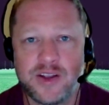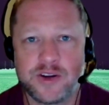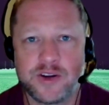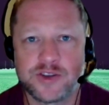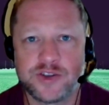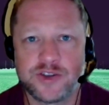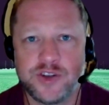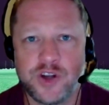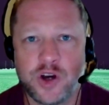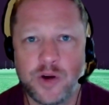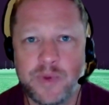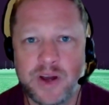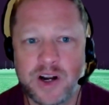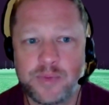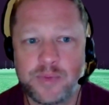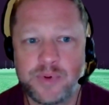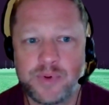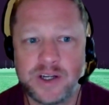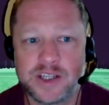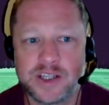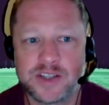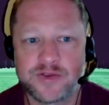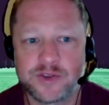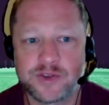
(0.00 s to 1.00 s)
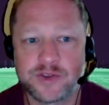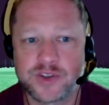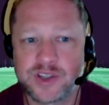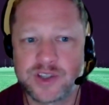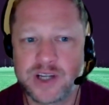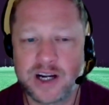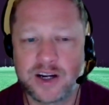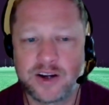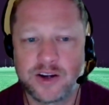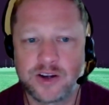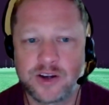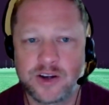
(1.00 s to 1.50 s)
there's no better place for
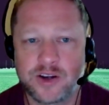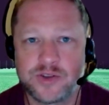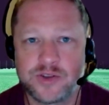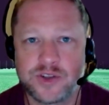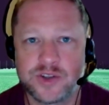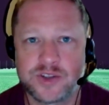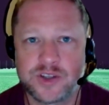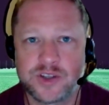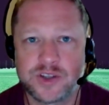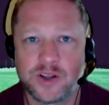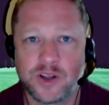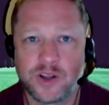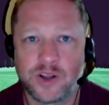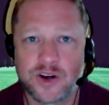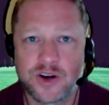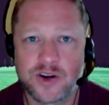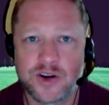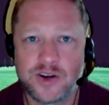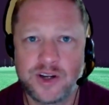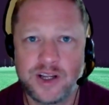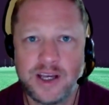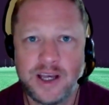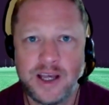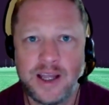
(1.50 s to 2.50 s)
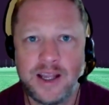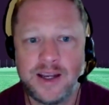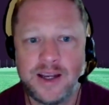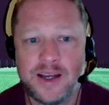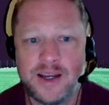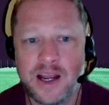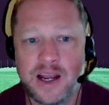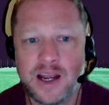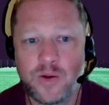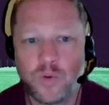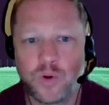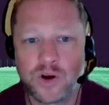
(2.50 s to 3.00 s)
soccer coaches to learn,
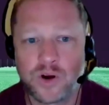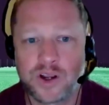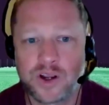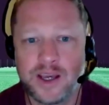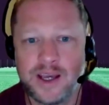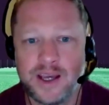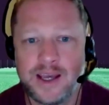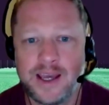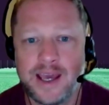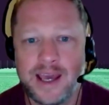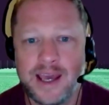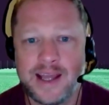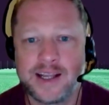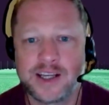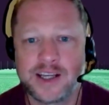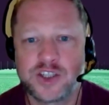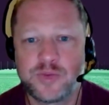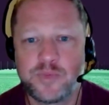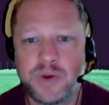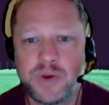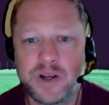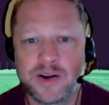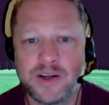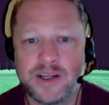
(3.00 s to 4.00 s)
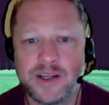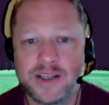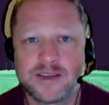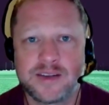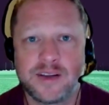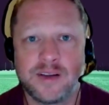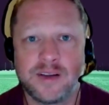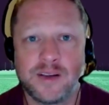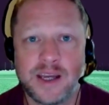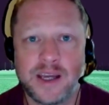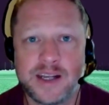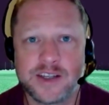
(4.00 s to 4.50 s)
network, and experience
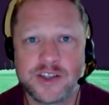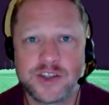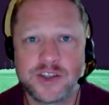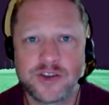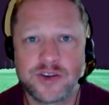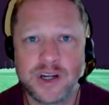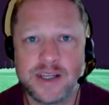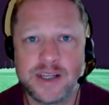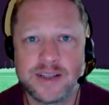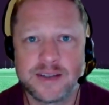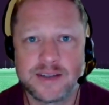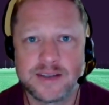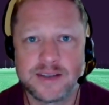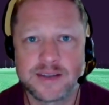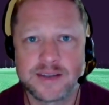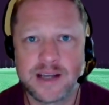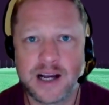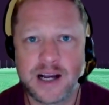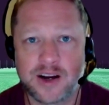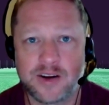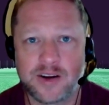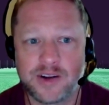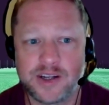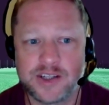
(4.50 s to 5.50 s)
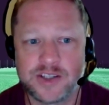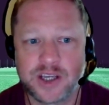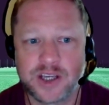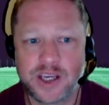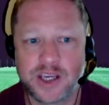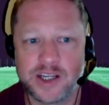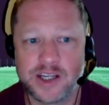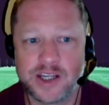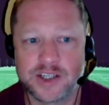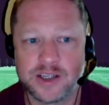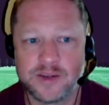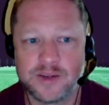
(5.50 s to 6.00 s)
the latest trends in soccer
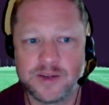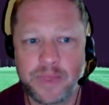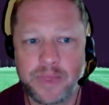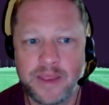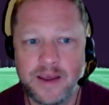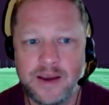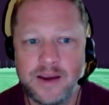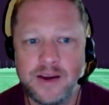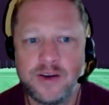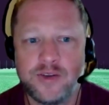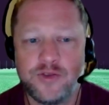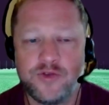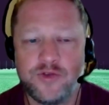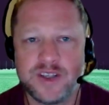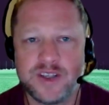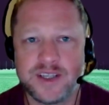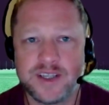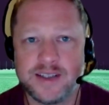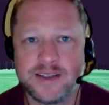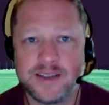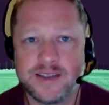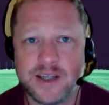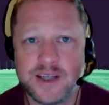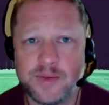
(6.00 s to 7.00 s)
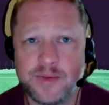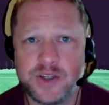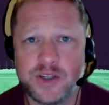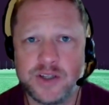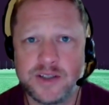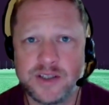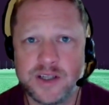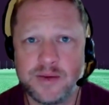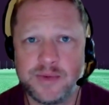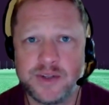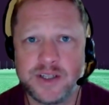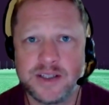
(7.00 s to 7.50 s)
education. Visit
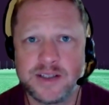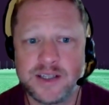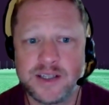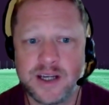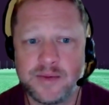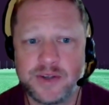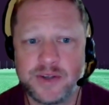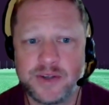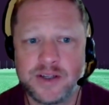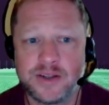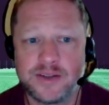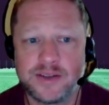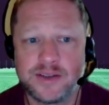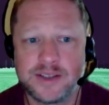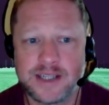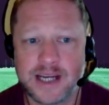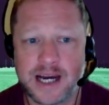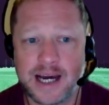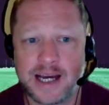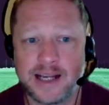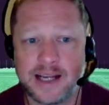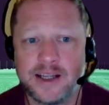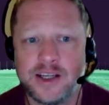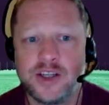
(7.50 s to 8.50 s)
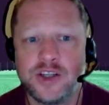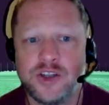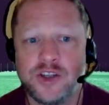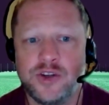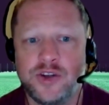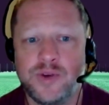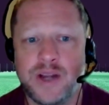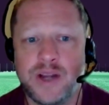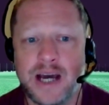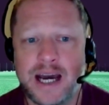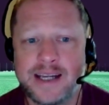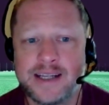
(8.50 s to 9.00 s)

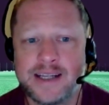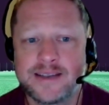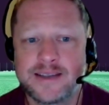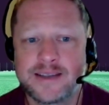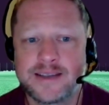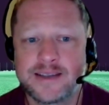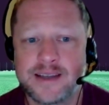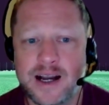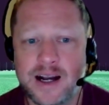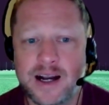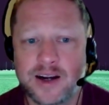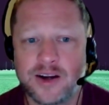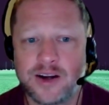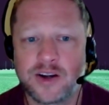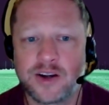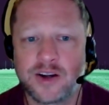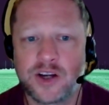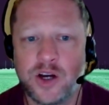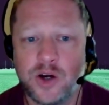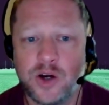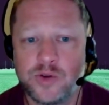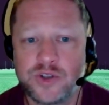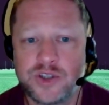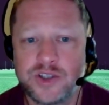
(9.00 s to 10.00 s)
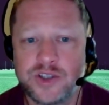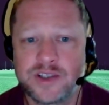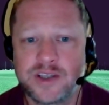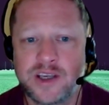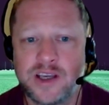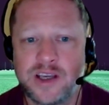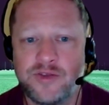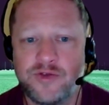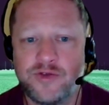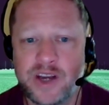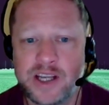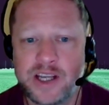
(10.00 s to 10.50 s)

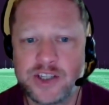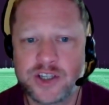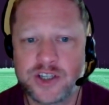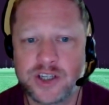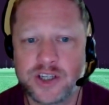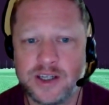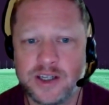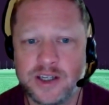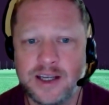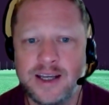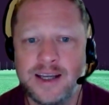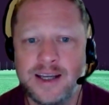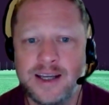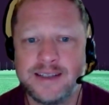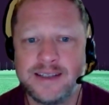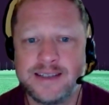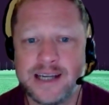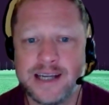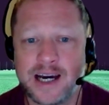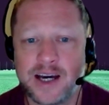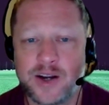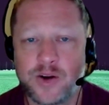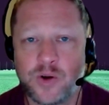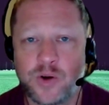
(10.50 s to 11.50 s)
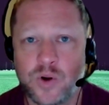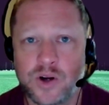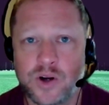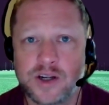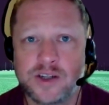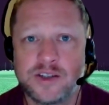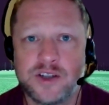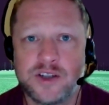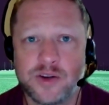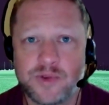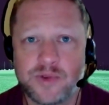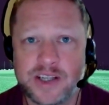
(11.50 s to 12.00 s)

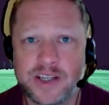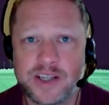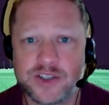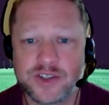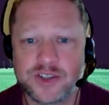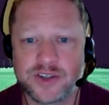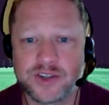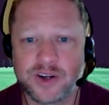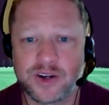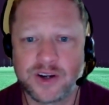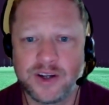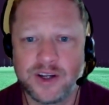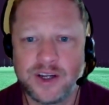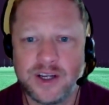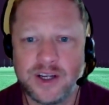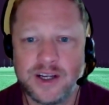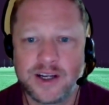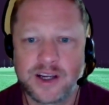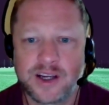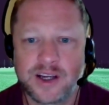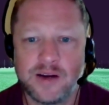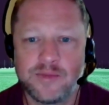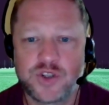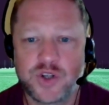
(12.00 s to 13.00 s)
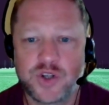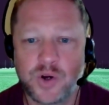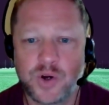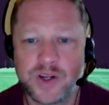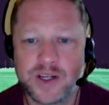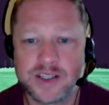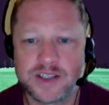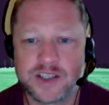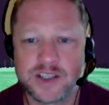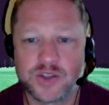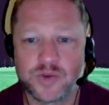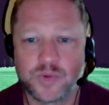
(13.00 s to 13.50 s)
www.unitedsoccercoachesconvention.org to register. Come
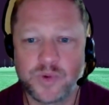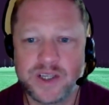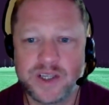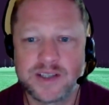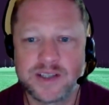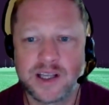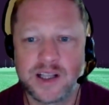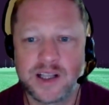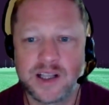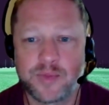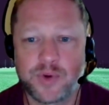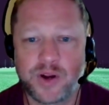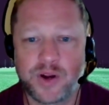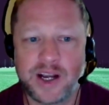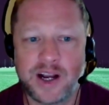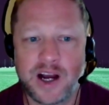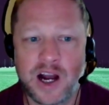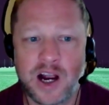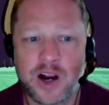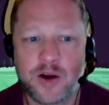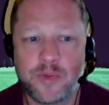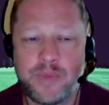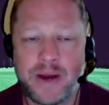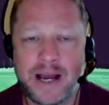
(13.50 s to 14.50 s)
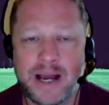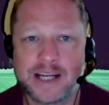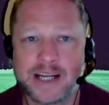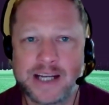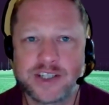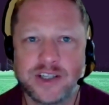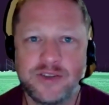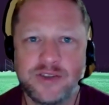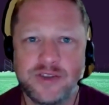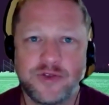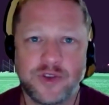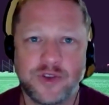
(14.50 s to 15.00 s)
join us as we celebrate our
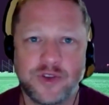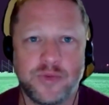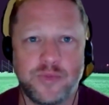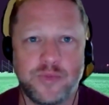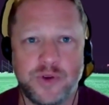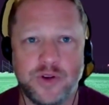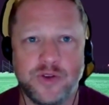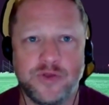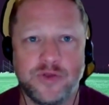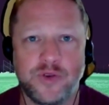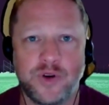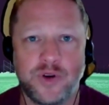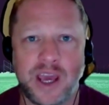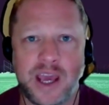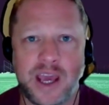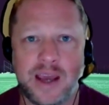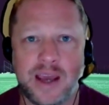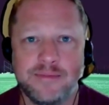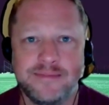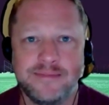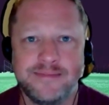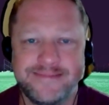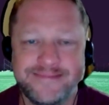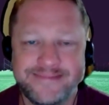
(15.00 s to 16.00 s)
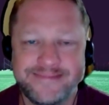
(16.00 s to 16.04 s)
passion for the beautiful game.